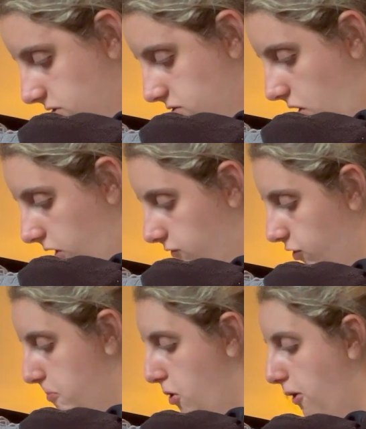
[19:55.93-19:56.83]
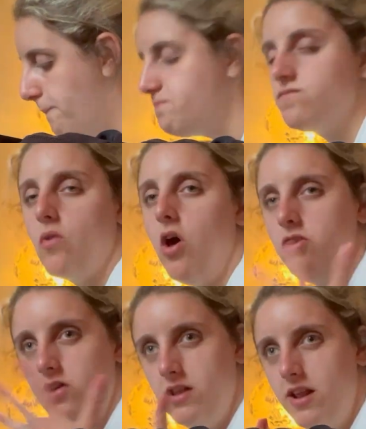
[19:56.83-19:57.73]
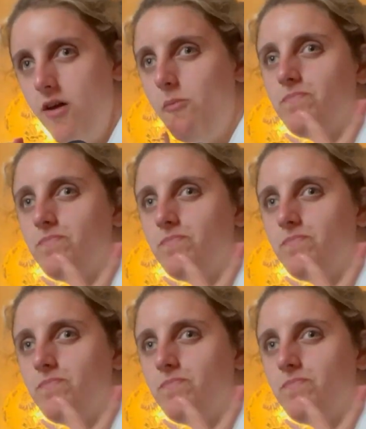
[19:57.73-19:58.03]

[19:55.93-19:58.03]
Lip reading: I also put onion in it,